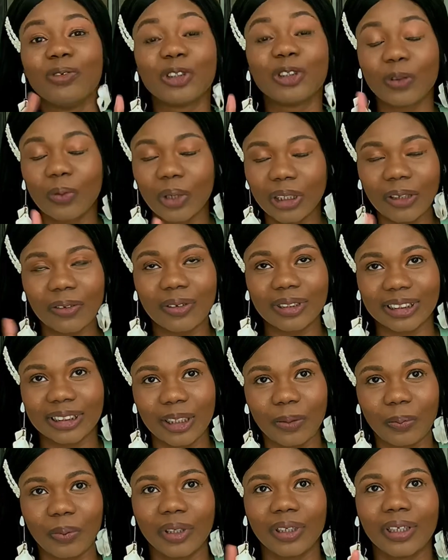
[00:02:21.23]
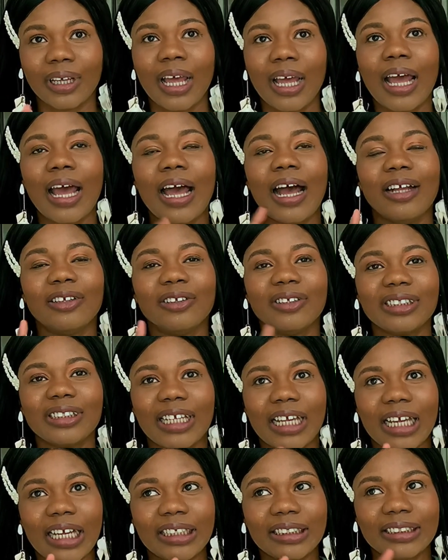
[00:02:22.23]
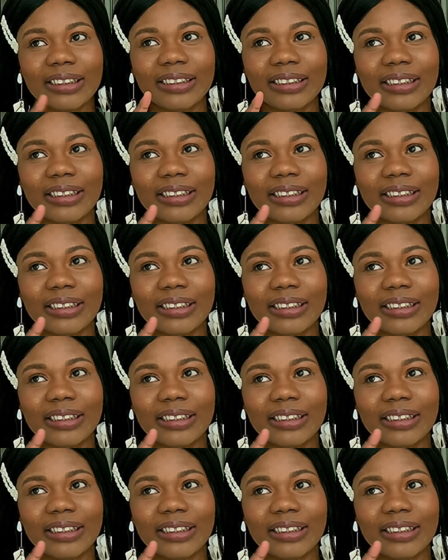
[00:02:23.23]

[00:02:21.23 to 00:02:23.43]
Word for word: So when I was sleeping, I just heard